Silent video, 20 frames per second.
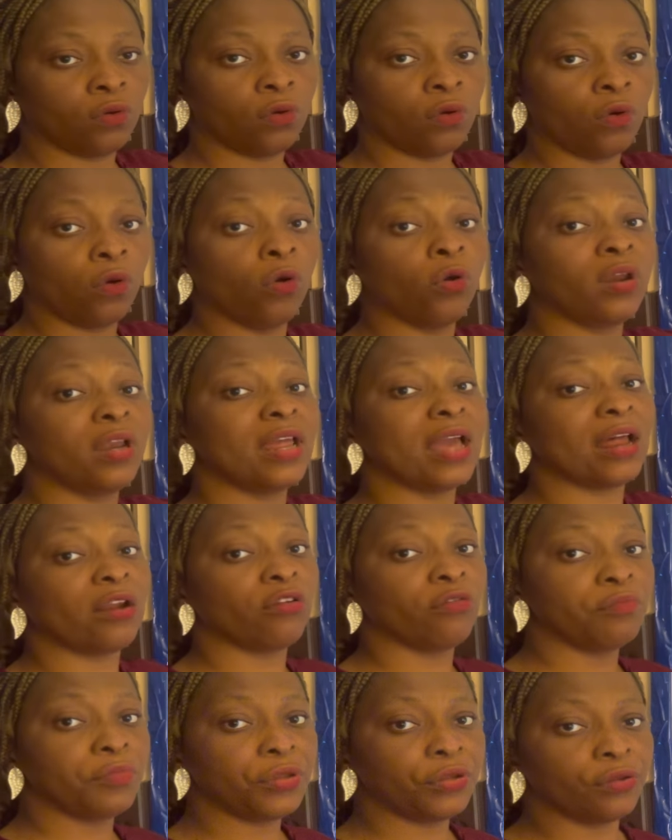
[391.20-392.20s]
Only
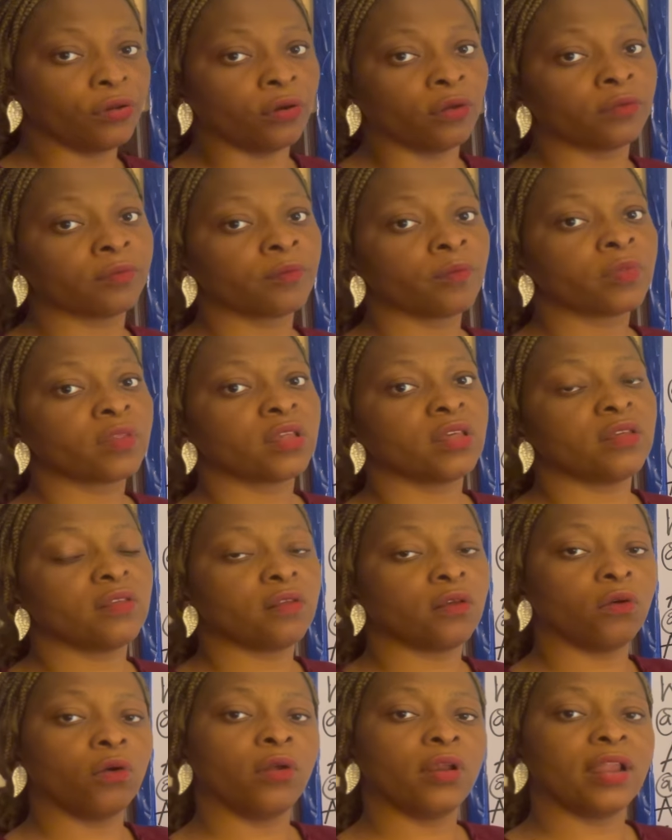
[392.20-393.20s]
aluminium
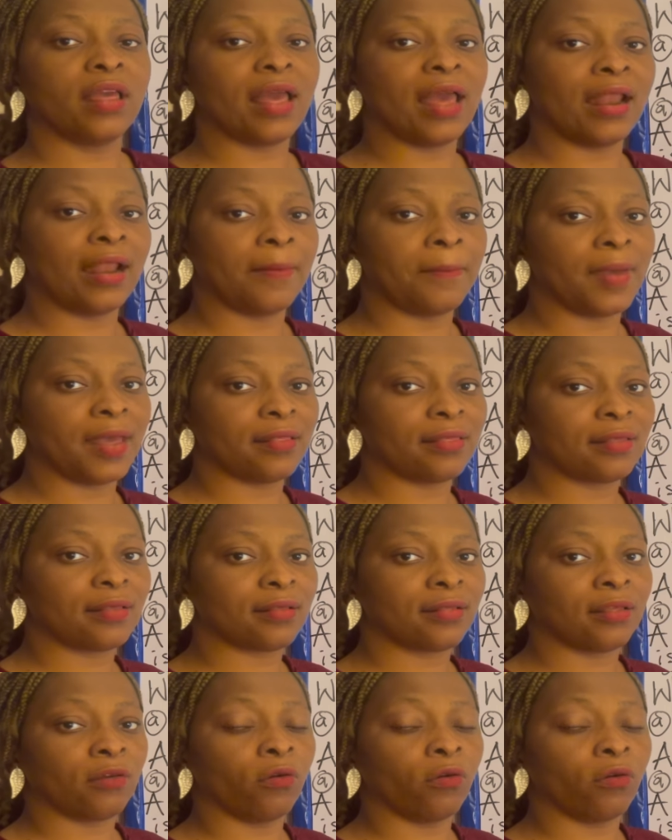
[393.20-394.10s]
is the only element,